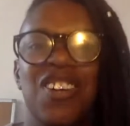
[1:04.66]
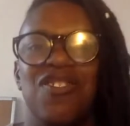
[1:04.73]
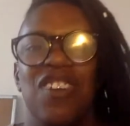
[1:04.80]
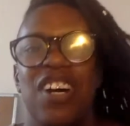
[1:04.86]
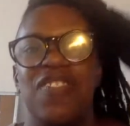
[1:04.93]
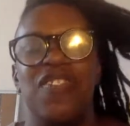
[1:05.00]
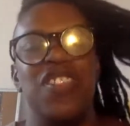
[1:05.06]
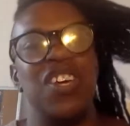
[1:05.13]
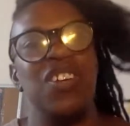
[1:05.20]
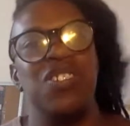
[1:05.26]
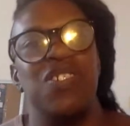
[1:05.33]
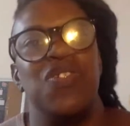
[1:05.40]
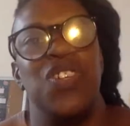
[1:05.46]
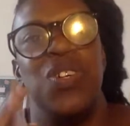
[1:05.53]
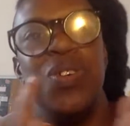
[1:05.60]
Right, for those
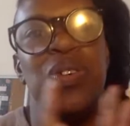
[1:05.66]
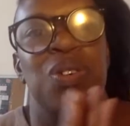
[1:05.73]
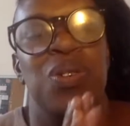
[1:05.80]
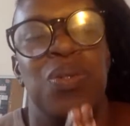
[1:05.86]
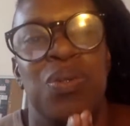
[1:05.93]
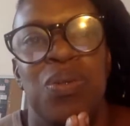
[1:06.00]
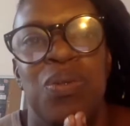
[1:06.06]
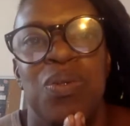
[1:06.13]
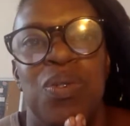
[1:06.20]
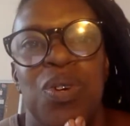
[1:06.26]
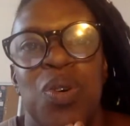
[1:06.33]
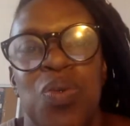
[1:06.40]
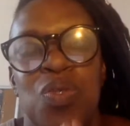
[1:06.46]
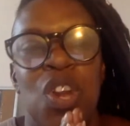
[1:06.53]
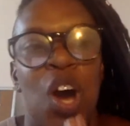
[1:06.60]
of you who
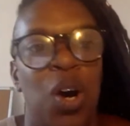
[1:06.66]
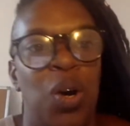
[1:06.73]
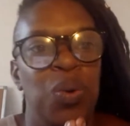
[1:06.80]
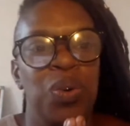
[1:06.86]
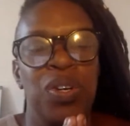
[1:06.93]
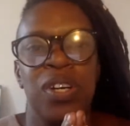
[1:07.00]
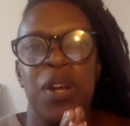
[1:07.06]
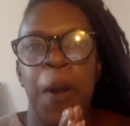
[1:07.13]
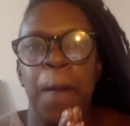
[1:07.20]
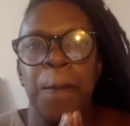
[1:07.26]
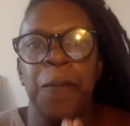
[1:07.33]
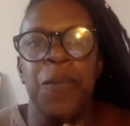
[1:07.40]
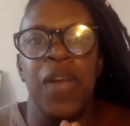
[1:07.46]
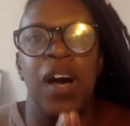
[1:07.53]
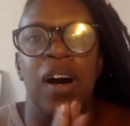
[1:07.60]
know,
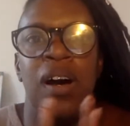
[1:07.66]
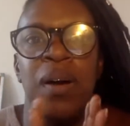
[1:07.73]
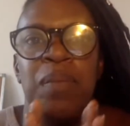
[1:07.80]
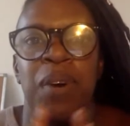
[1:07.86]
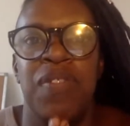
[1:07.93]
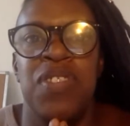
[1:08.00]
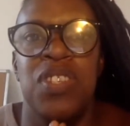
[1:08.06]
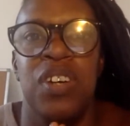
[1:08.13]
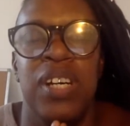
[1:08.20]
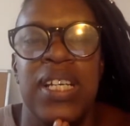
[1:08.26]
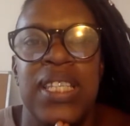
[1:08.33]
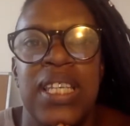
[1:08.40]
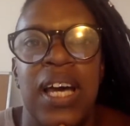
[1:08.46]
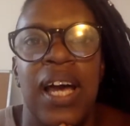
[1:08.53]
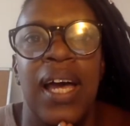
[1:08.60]
I've
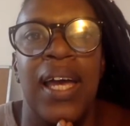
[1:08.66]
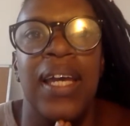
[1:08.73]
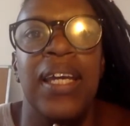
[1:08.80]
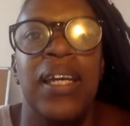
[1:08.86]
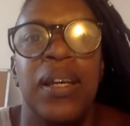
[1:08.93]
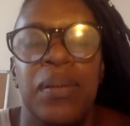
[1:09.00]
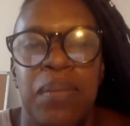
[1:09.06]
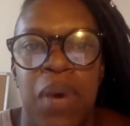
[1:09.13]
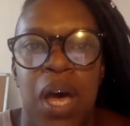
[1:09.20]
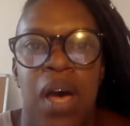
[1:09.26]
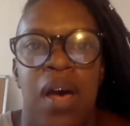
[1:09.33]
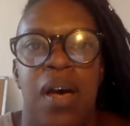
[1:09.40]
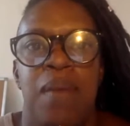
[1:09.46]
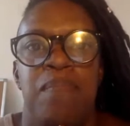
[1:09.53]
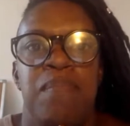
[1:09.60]
started a
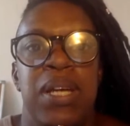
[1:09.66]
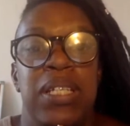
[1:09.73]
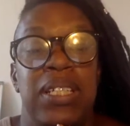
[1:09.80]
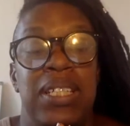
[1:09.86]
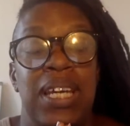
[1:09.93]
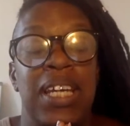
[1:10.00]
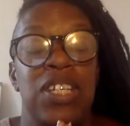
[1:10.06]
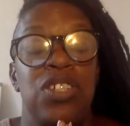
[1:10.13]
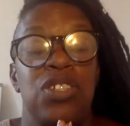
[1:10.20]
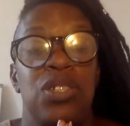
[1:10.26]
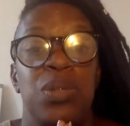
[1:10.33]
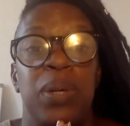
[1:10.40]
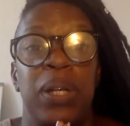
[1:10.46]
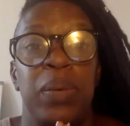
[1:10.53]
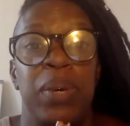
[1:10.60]
meditation,
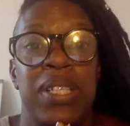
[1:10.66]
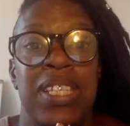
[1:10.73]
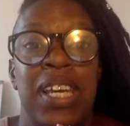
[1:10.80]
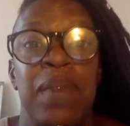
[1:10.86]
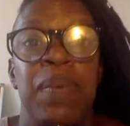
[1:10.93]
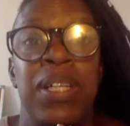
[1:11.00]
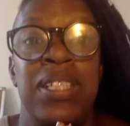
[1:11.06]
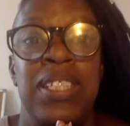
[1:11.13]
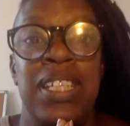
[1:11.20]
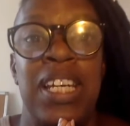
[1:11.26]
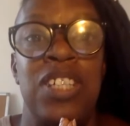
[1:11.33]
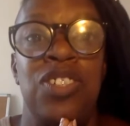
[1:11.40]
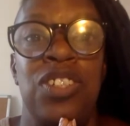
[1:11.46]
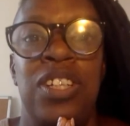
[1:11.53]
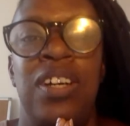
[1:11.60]
21-day
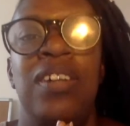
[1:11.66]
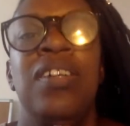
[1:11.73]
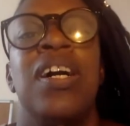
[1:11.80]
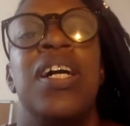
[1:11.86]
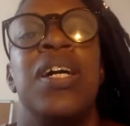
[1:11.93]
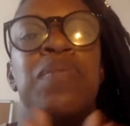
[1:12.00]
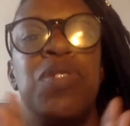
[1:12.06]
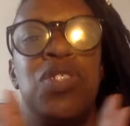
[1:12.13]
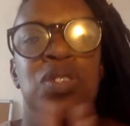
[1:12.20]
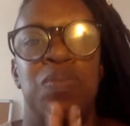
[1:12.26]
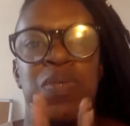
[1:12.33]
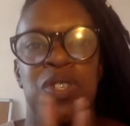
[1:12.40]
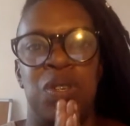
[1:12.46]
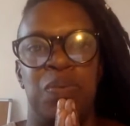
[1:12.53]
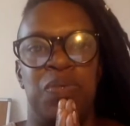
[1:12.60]
meditation, and I am super
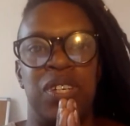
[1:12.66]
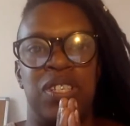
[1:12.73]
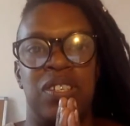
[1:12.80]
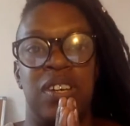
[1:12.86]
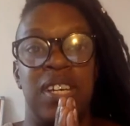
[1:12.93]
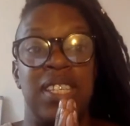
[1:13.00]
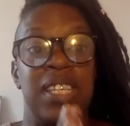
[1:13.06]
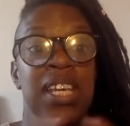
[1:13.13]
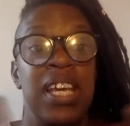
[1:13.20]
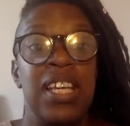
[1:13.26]
super excited.